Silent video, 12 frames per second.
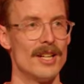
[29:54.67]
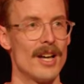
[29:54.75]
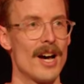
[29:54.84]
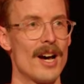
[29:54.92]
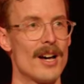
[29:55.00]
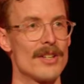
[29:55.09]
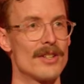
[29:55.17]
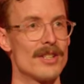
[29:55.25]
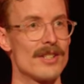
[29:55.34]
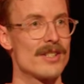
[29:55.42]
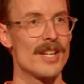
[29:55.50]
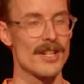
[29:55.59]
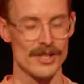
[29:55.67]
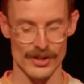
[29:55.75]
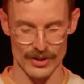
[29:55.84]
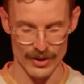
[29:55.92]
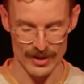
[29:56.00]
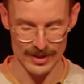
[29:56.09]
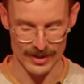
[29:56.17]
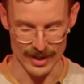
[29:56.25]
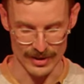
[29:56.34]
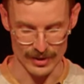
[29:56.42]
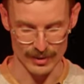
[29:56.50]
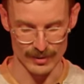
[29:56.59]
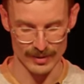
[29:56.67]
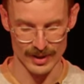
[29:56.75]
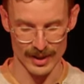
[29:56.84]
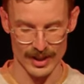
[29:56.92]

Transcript: that sex is not essential,